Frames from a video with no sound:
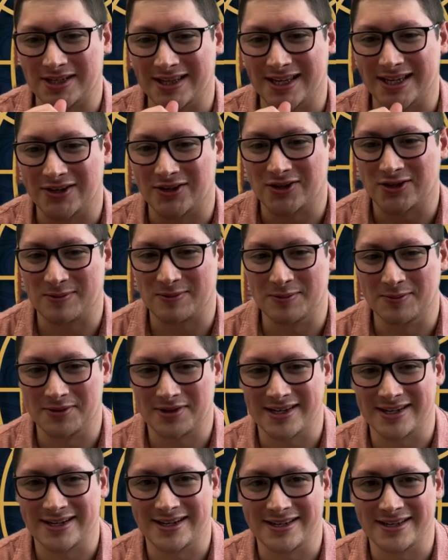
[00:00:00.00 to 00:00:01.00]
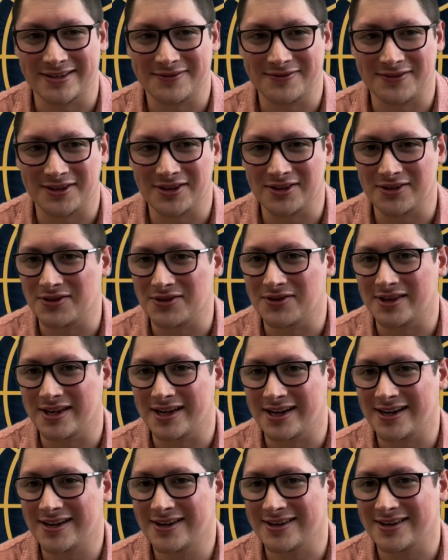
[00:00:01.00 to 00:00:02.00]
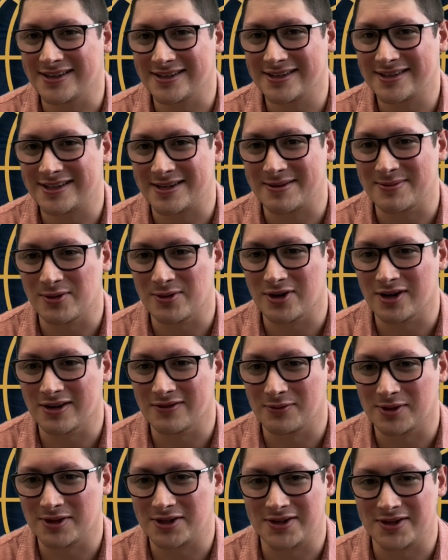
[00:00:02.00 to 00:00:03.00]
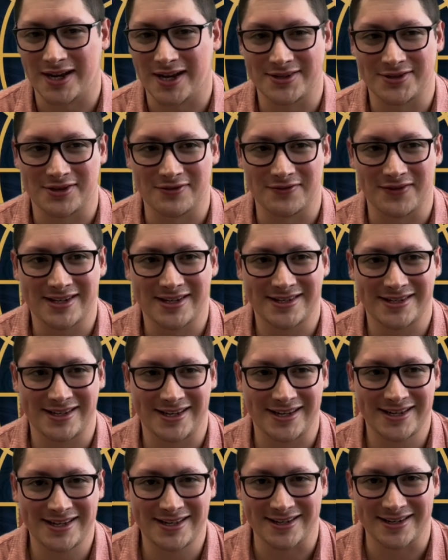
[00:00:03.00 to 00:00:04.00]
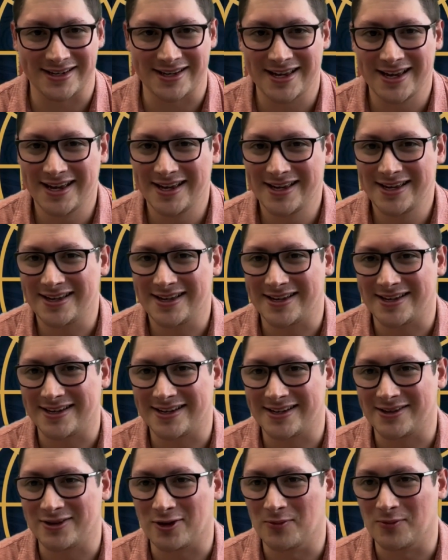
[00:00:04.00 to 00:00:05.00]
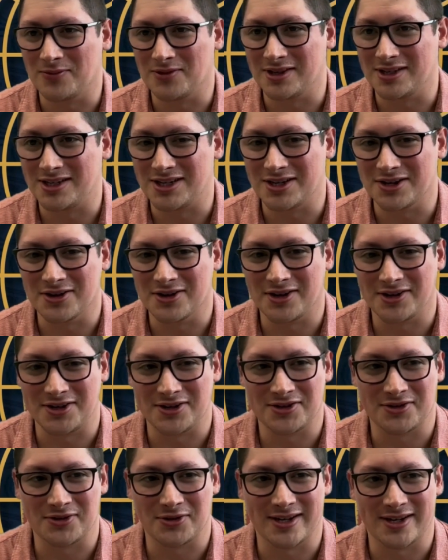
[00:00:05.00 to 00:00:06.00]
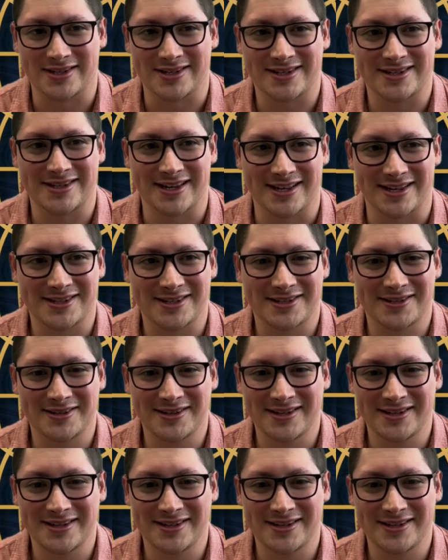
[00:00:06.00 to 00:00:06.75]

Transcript: later so people can follow you there and see more of what you guys are investing in and hopefully cheer on your great success.